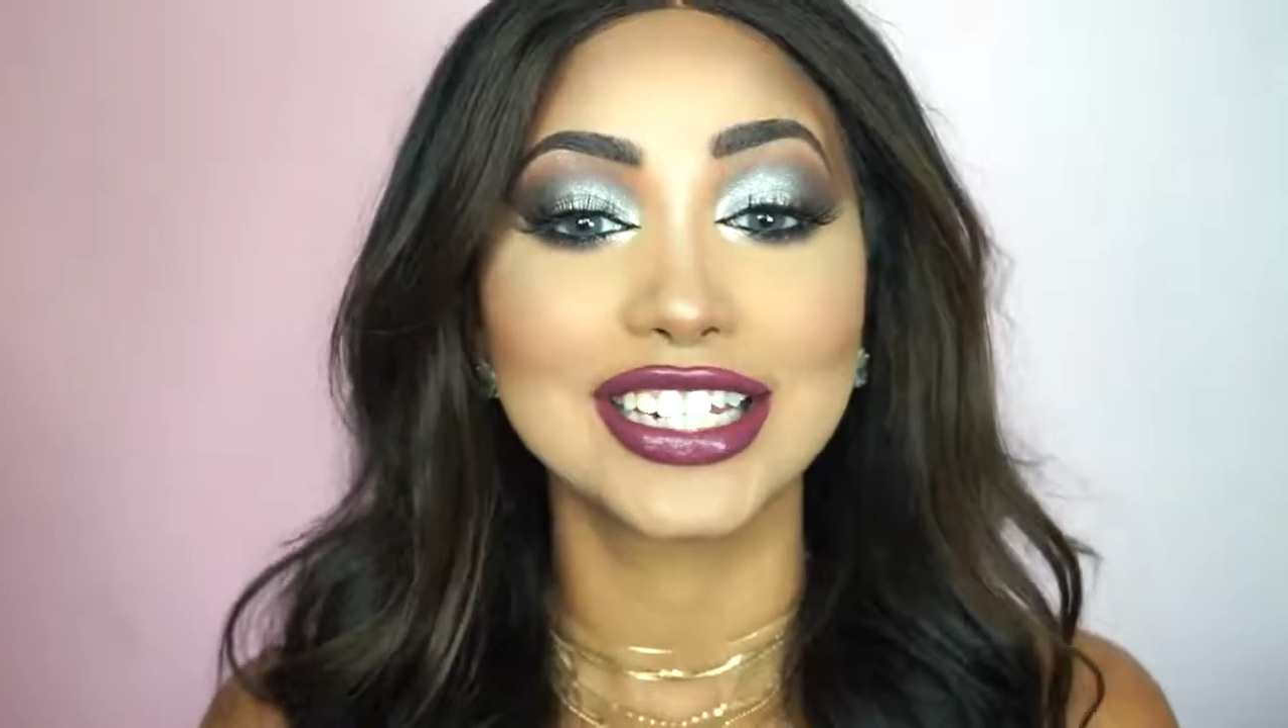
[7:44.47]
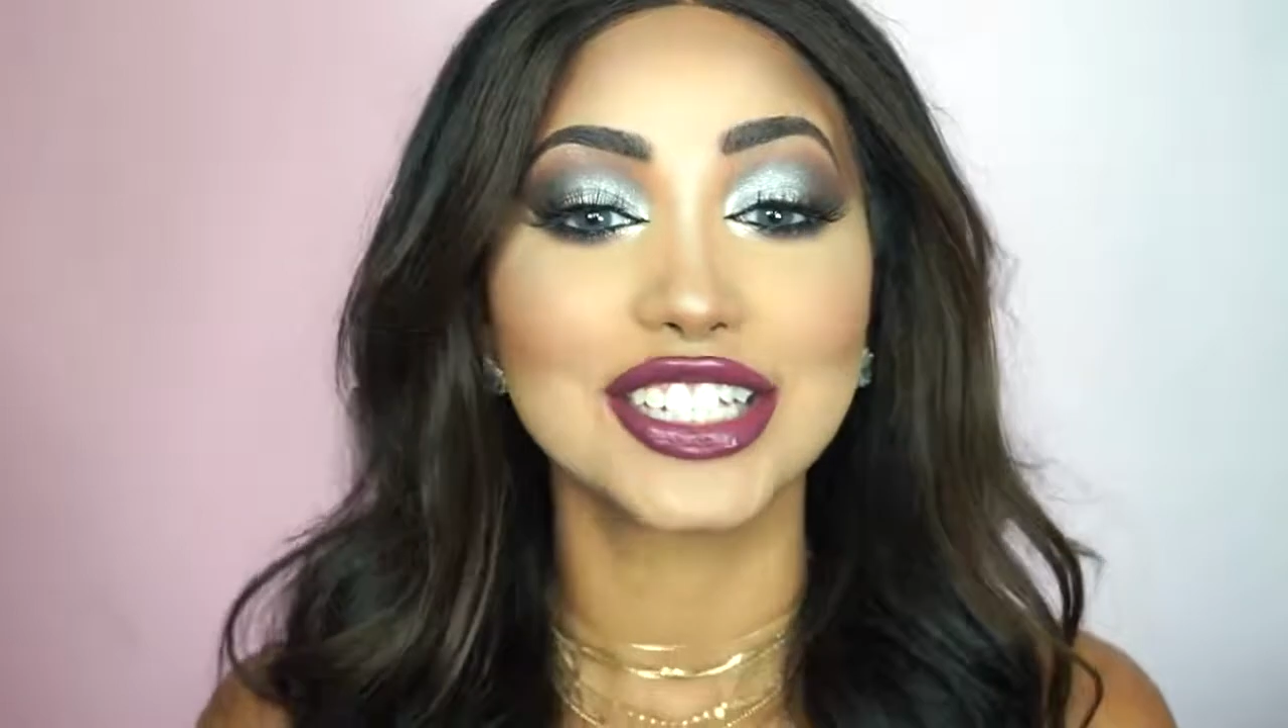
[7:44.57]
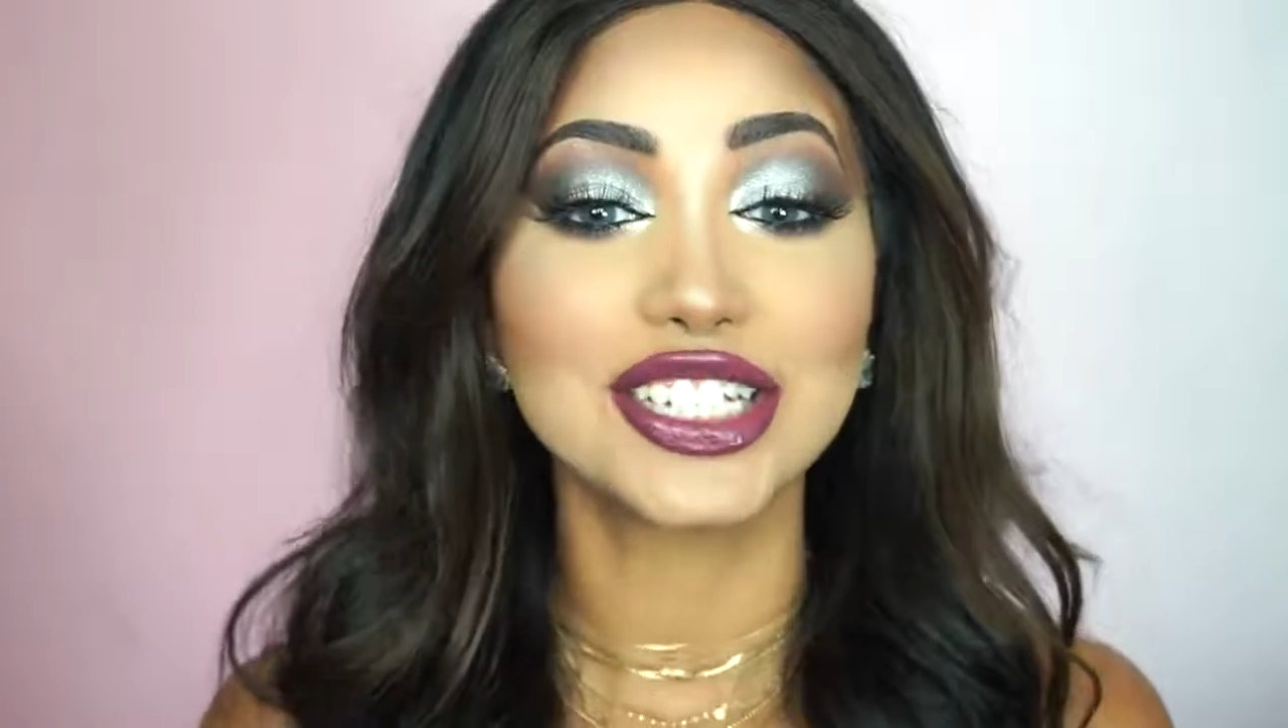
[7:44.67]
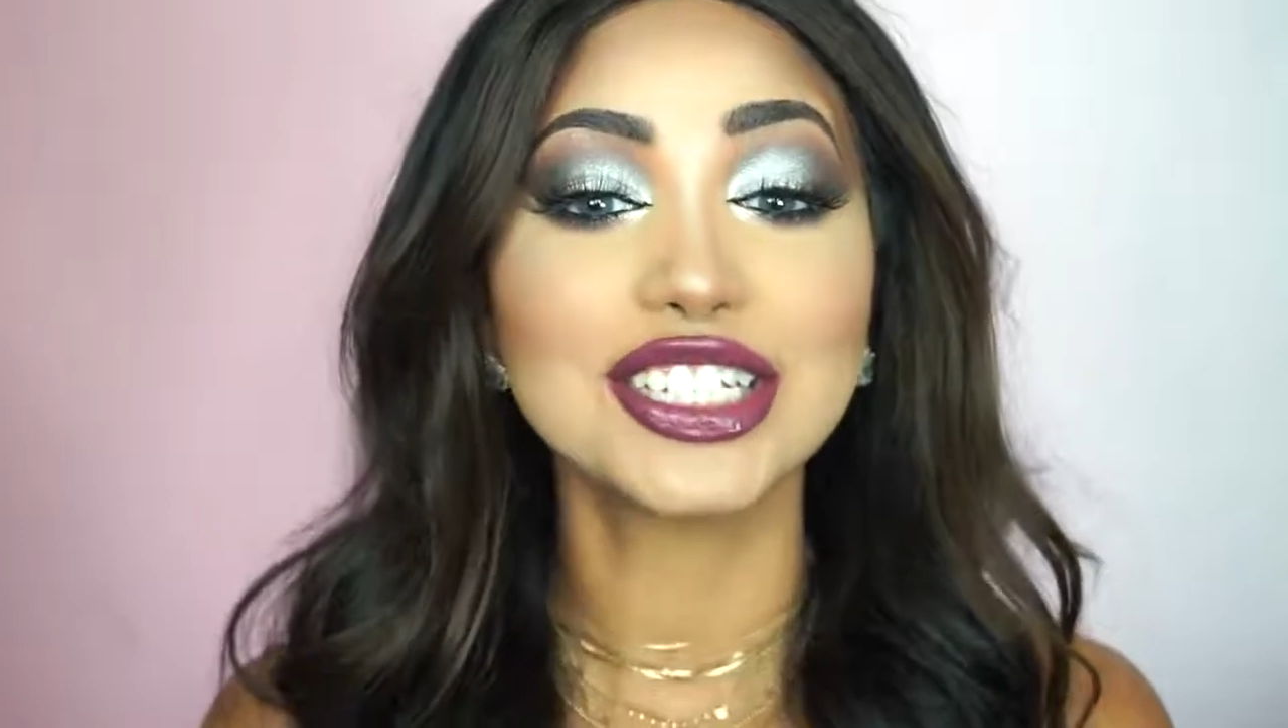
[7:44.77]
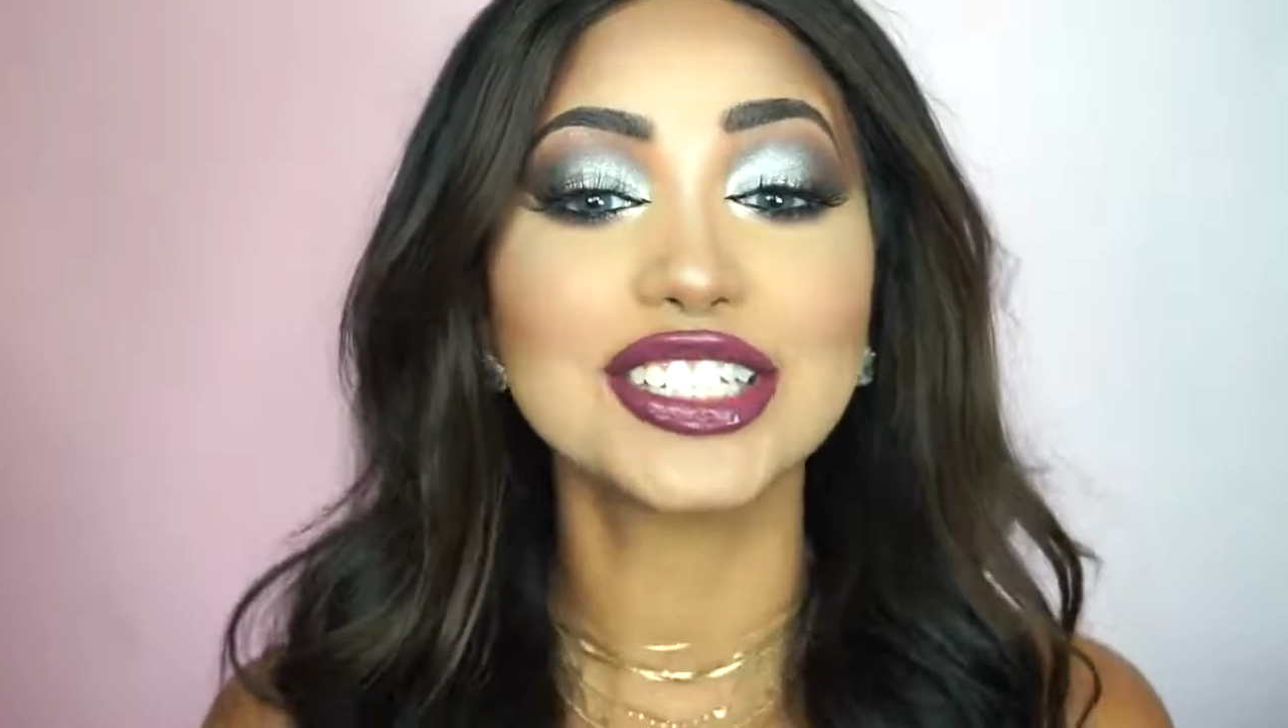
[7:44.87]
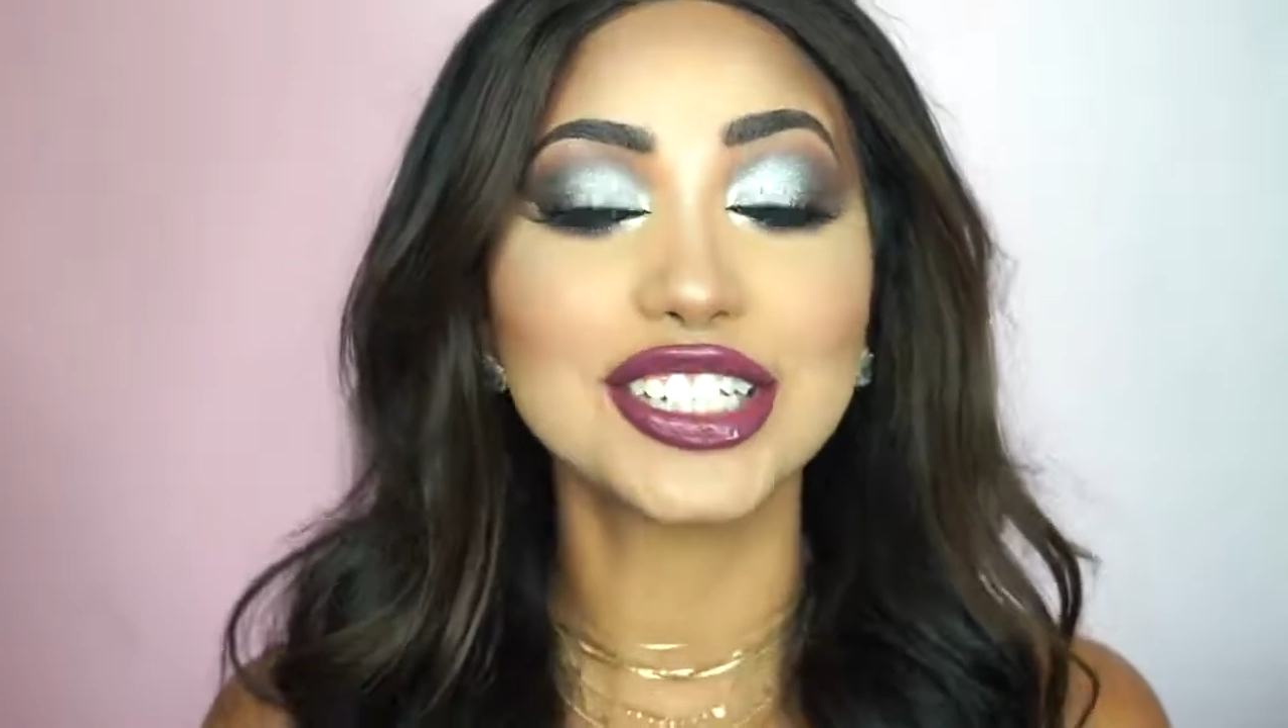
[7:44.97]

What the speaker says: She's